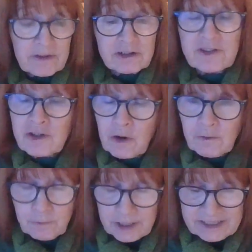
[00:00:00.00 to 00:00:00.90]
There is no
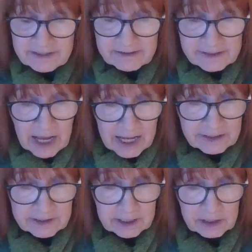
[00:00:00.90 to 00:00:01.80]
free
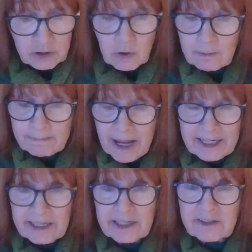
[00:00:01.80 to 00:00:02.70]
society. Your
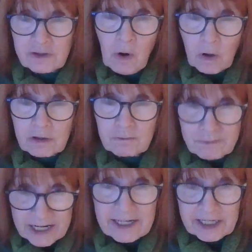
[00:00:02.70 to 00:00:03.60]
money is not
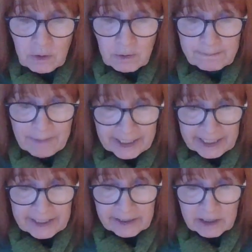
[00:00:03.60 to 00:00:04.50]
really your
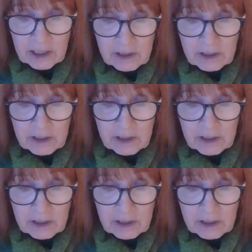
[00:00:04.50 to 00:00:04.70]
money.